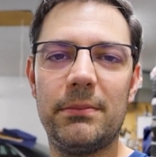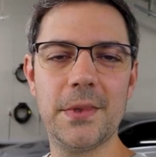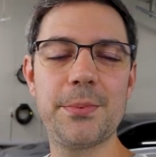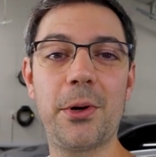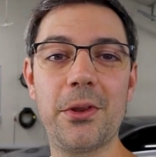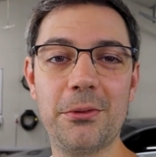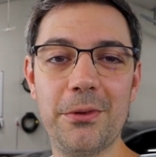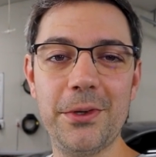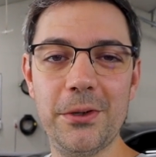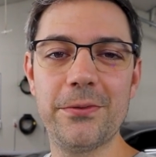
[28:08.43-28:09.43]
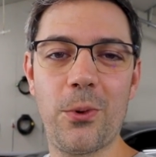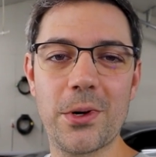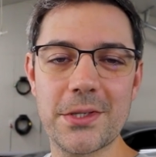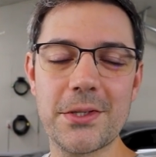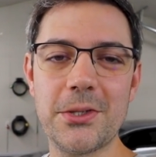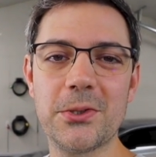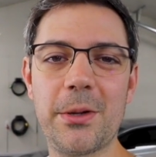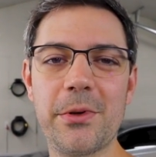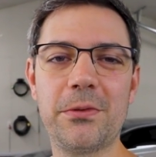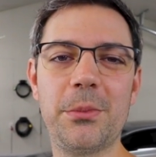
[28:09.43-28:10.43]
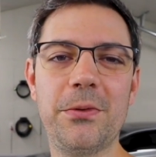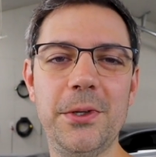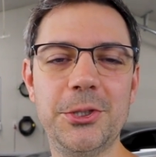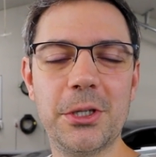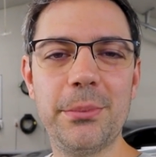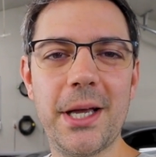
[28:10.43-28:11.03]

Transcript: This part of the review, of course, is also coming from the future,